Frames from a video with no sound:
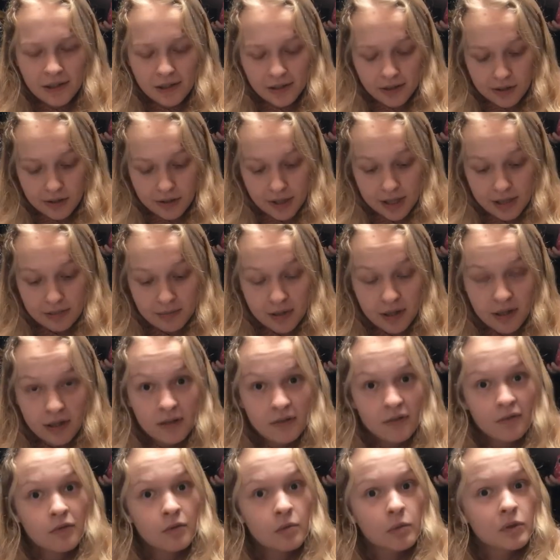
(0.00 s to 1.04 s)
So this is my
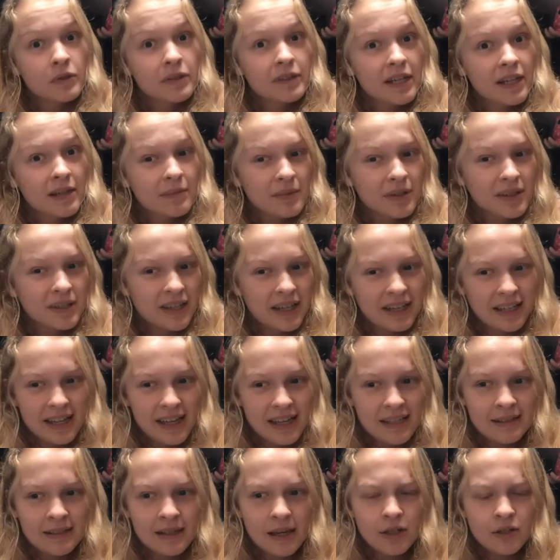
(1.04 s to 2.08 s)
formal statement, I
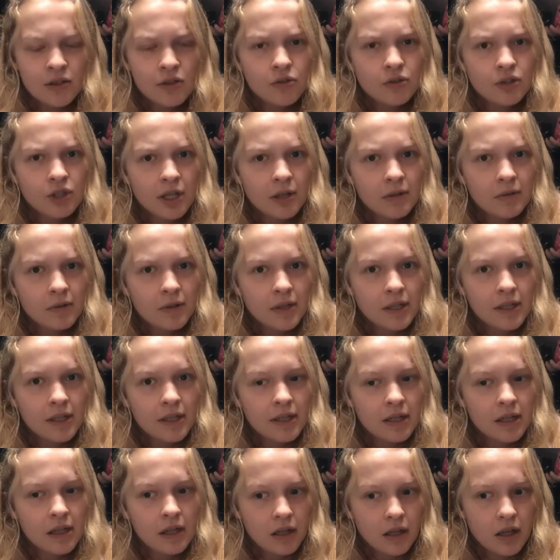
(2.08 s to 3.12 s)
guess, that I do
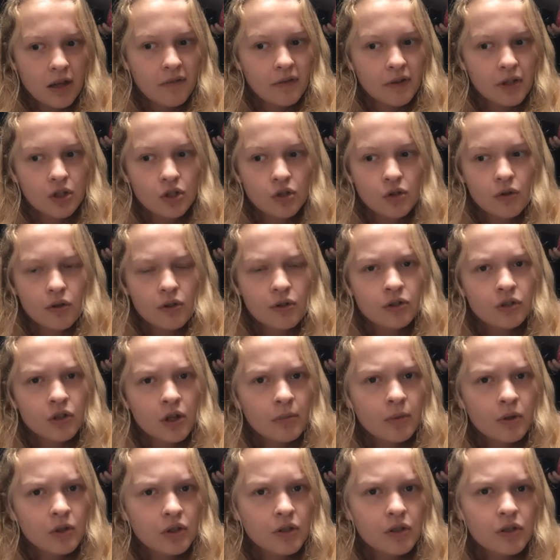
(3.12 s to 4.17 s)
generally love and enjoy
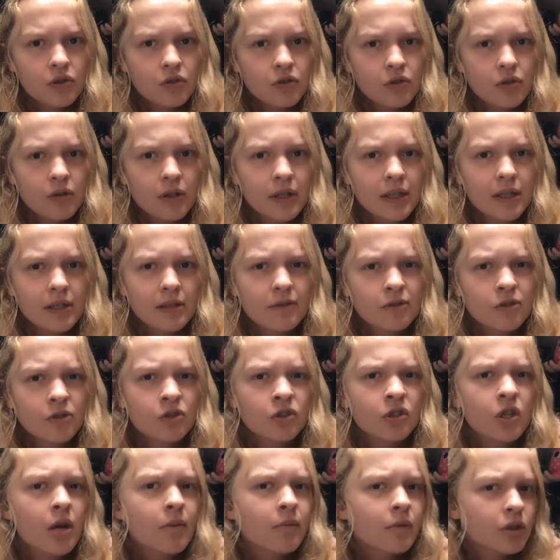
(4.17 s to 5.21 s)
so much of this story,
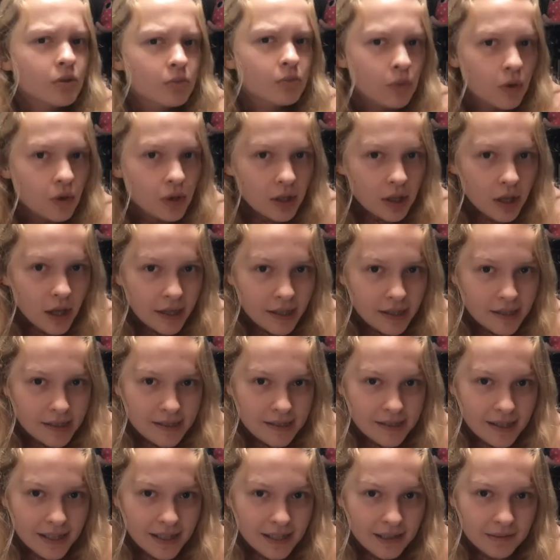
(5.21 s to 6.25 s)
so much more than I can
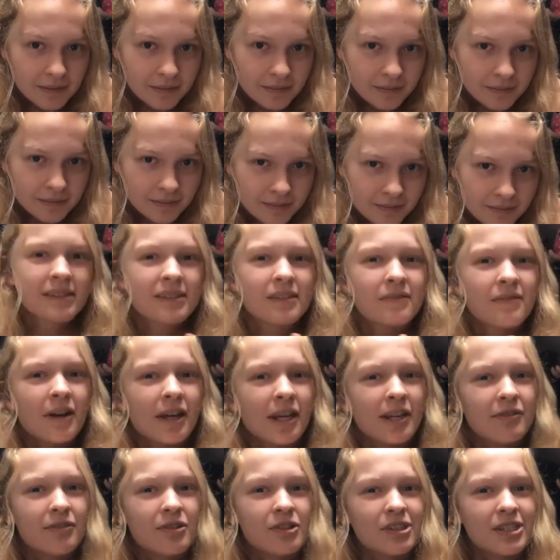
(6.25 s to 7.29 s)
say. So
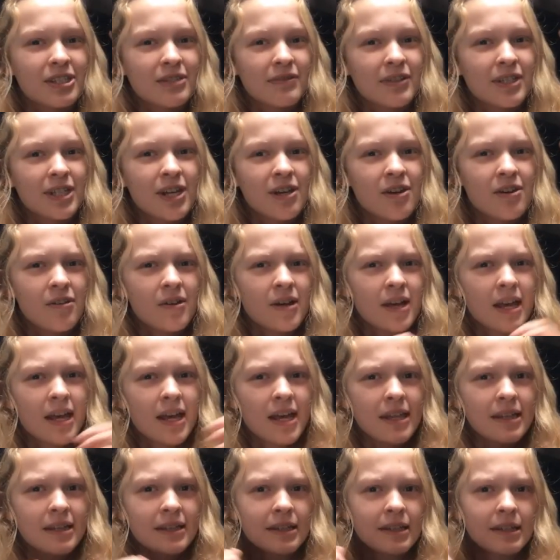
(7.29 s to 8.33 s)
thank you for watching this video.
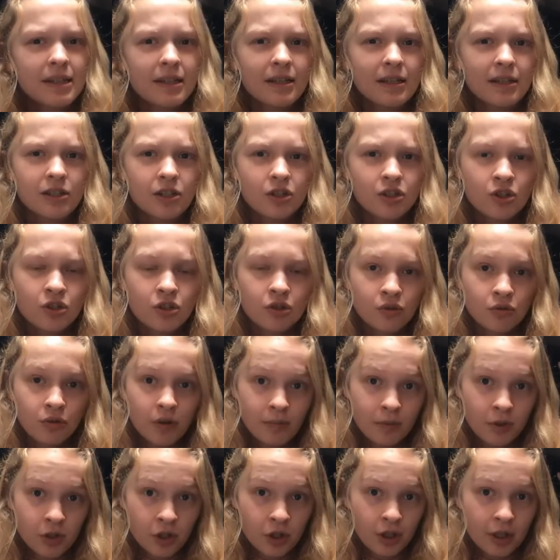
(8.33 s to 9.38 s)
In the
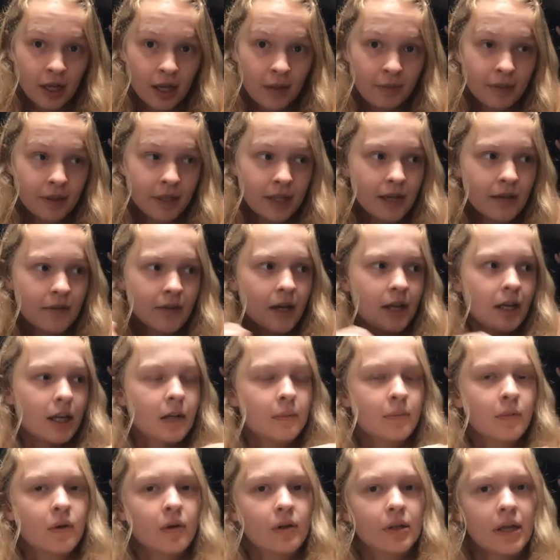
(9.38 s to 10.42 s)
description, I believe, I'm going
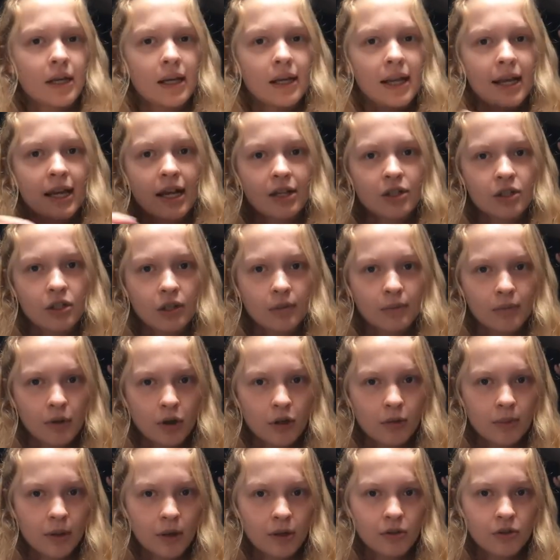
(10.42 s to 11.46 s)
to put a link to the
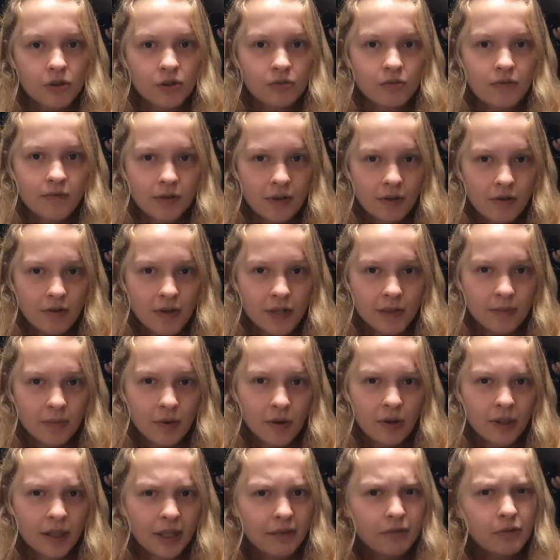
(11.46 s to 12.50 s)
blog post review of this
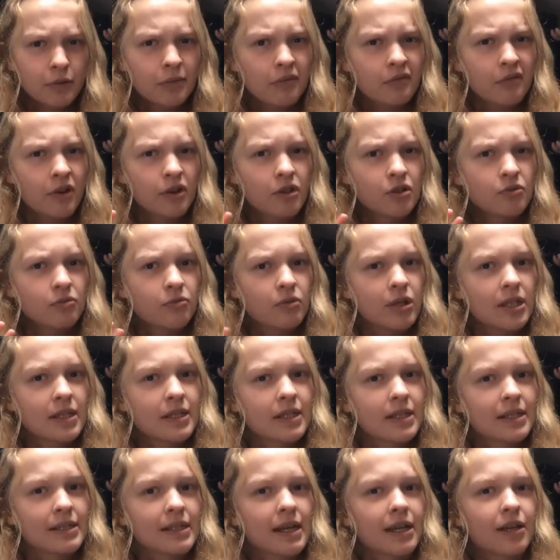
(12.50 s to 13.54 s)
book if you prefer to read
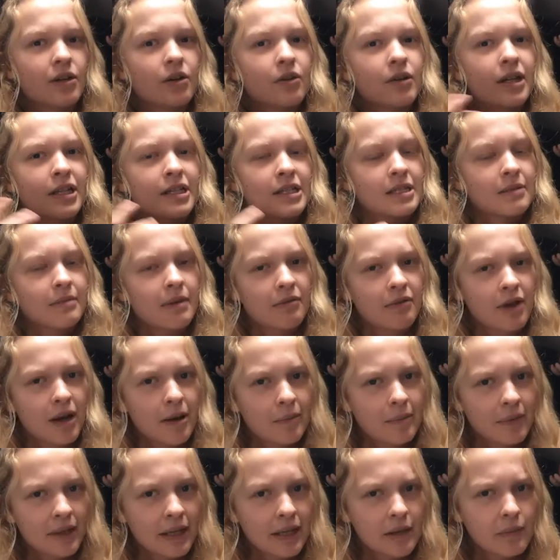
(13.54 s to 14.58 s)
it and not listen to my
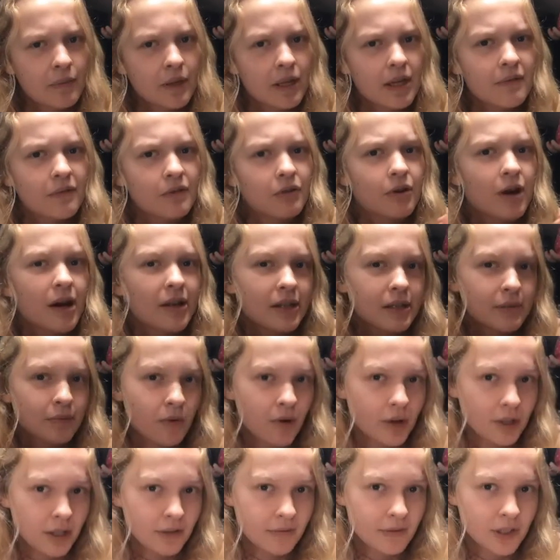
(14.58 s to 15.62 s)
rambling. But if you're at this
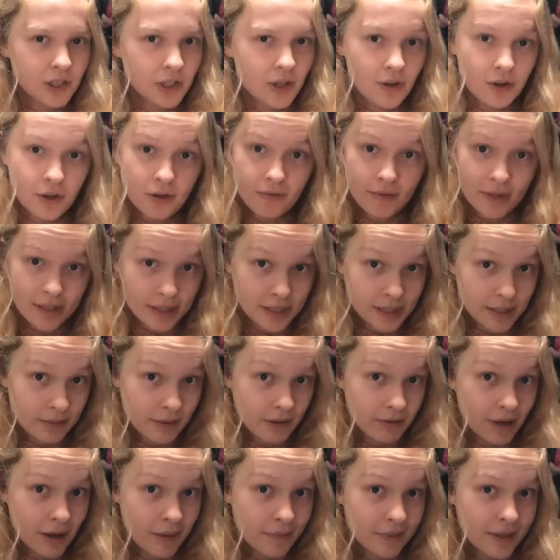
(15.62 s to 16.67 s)
point in the video, you've listened to
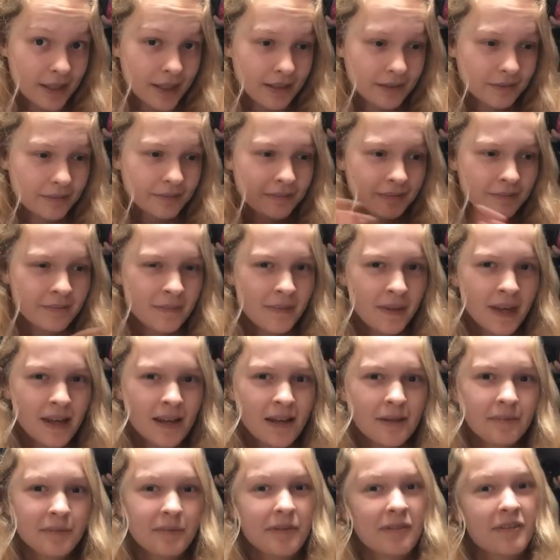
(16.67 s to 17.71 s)
my rambling.
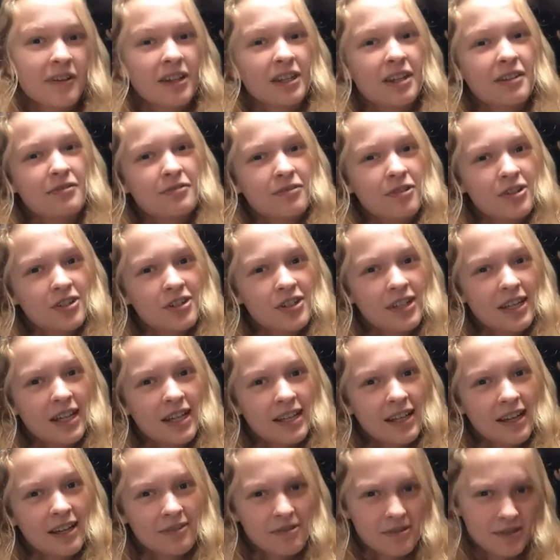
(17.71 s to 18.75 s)
But thank you for watching
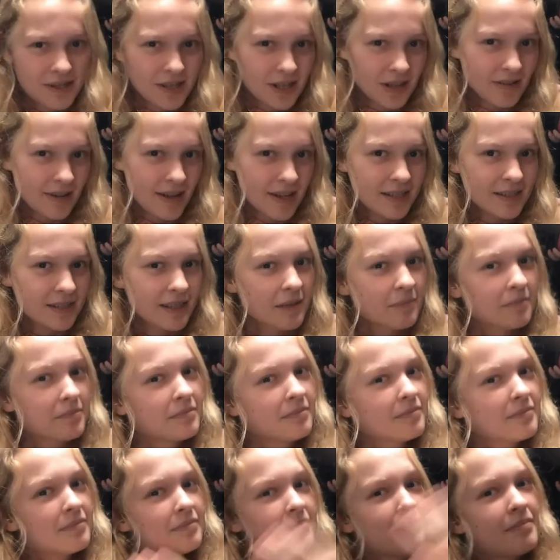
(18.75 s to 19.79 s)
and I will see you next time.
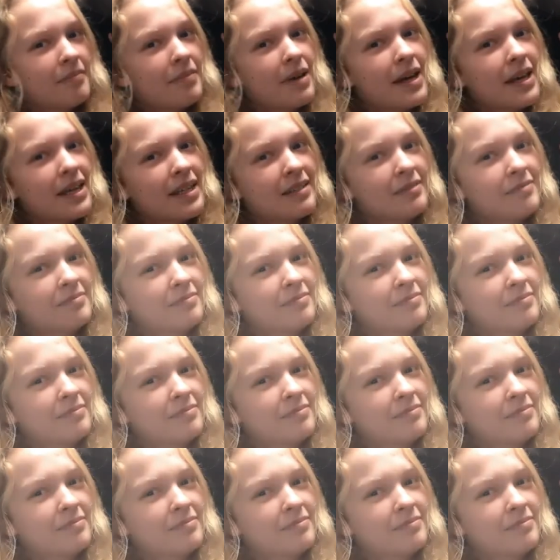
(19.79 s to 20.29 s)
Bye!